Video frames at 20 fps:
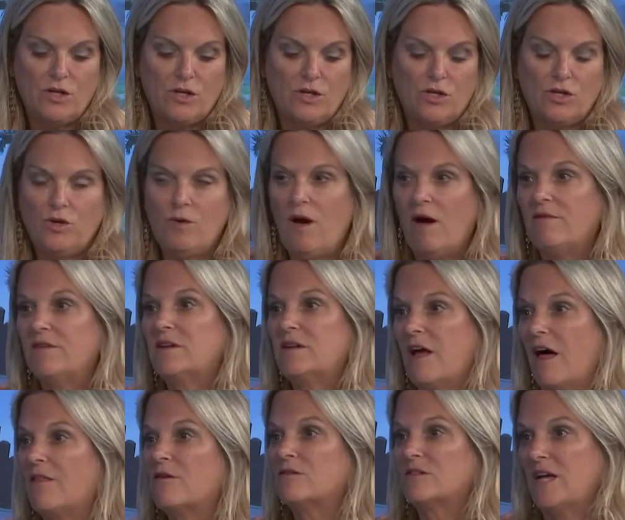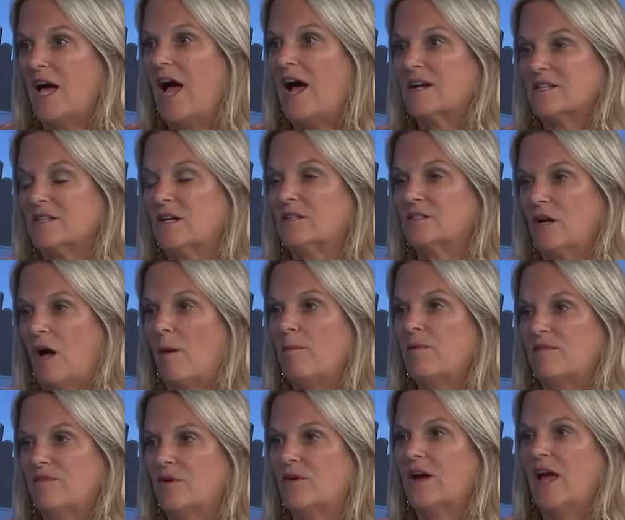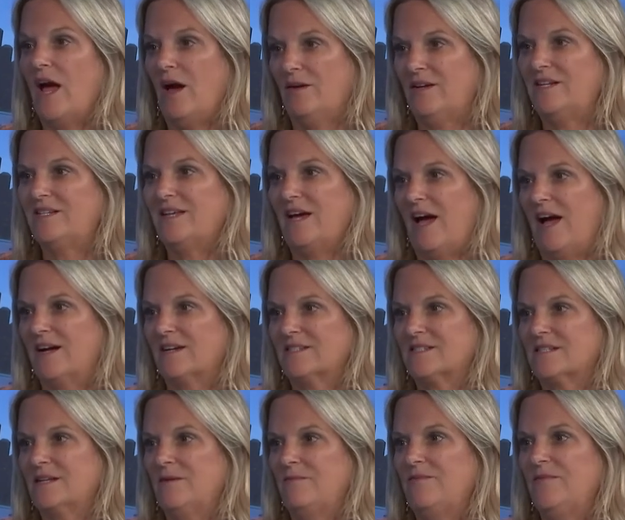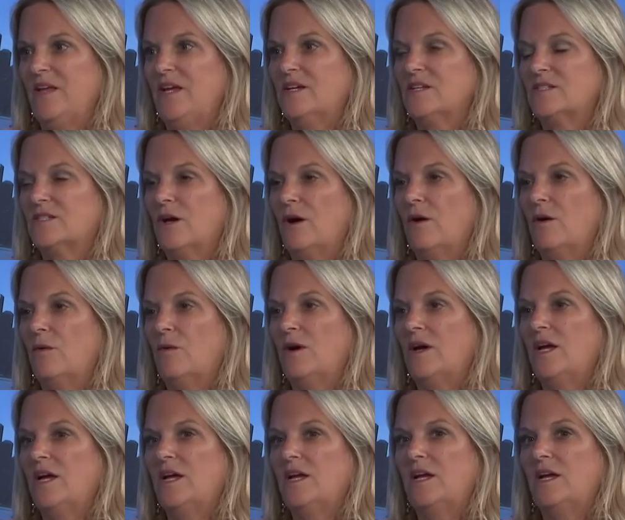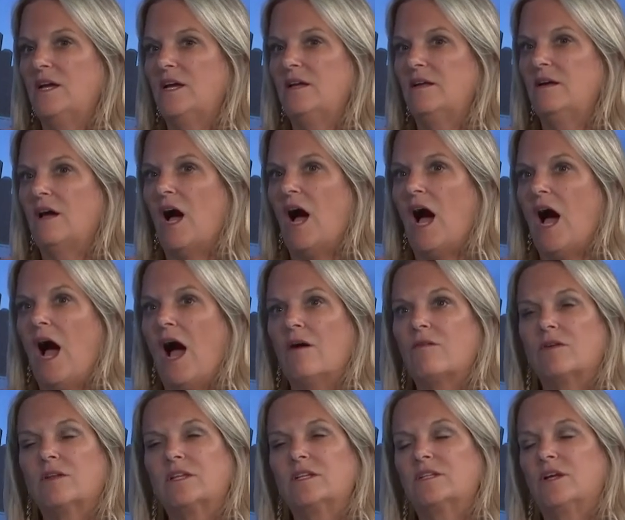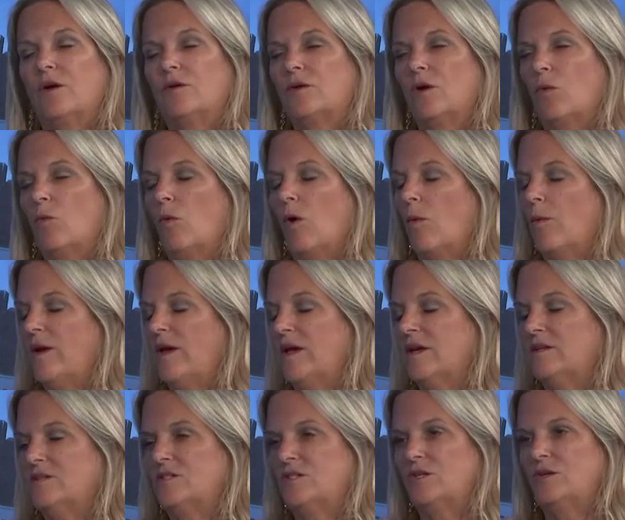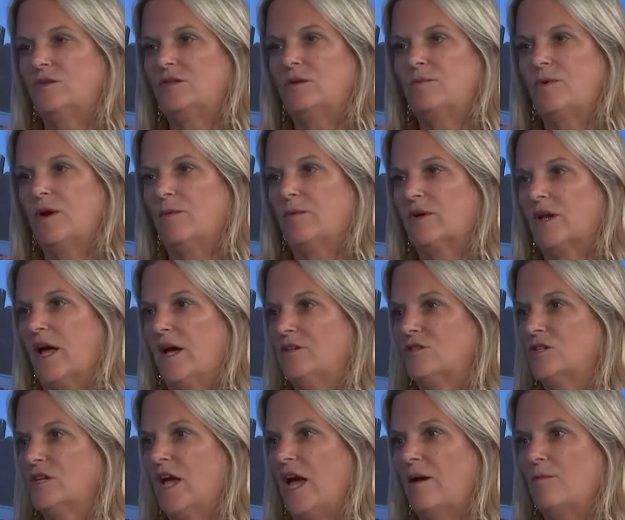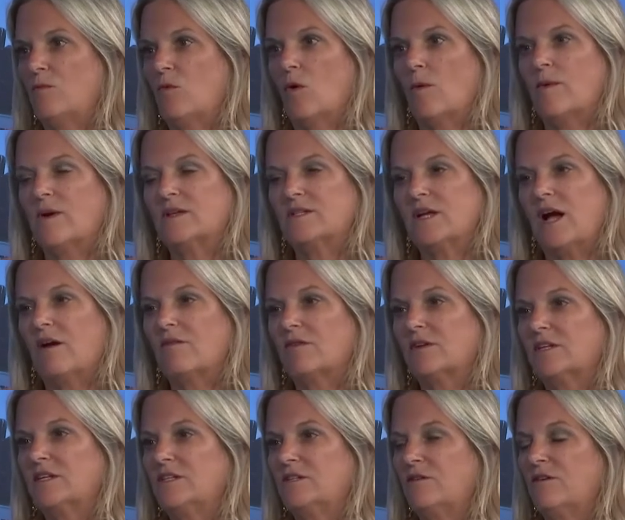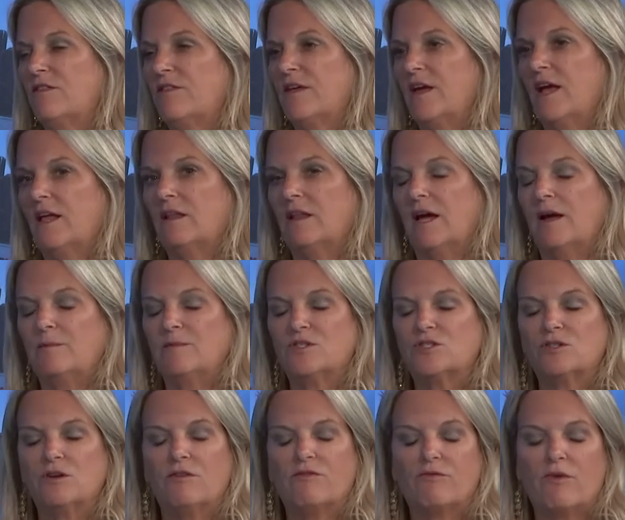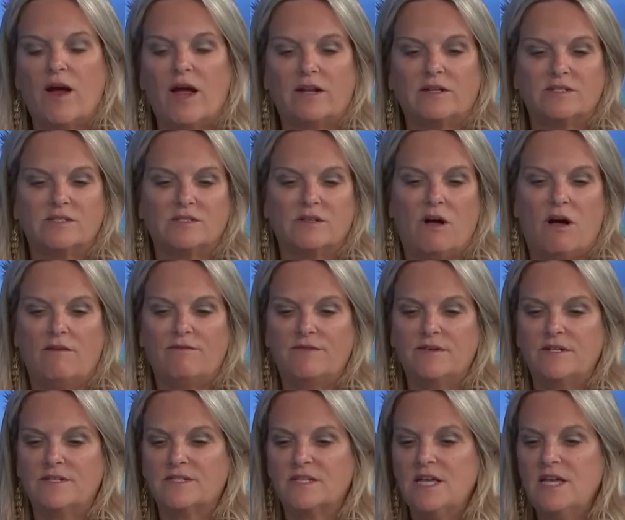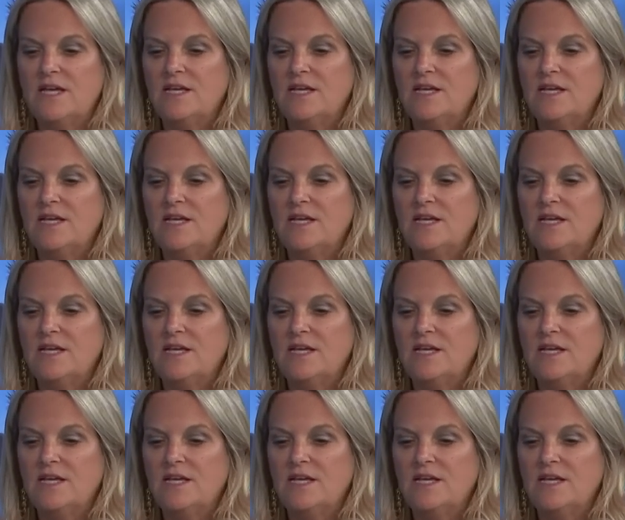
you have another tax on top of your county tax. Yeah. So I really don't know what we can do to be able to educate more because I really do think like Michelle Franklin's office